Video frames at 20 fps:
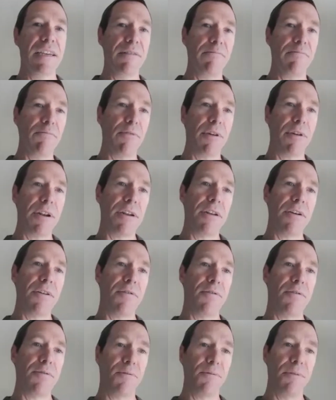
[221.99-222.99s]
We want to
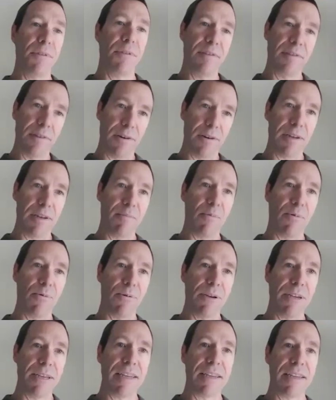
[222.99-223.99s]
know the starting
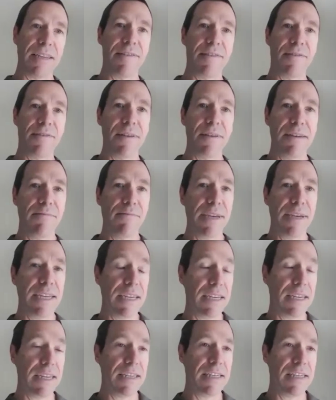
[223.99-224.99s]
point so that we
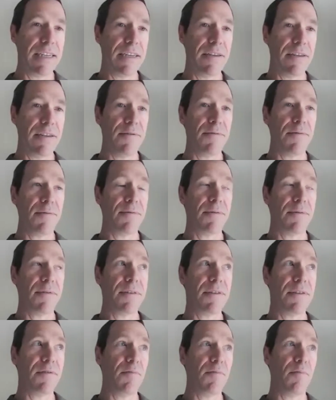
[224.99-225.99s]
can continue
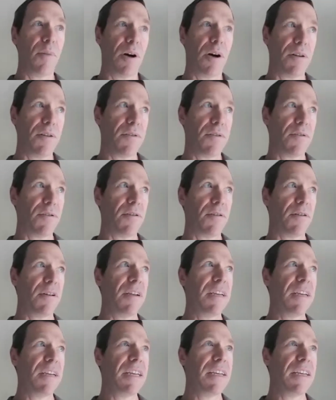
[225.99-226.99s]
to monitor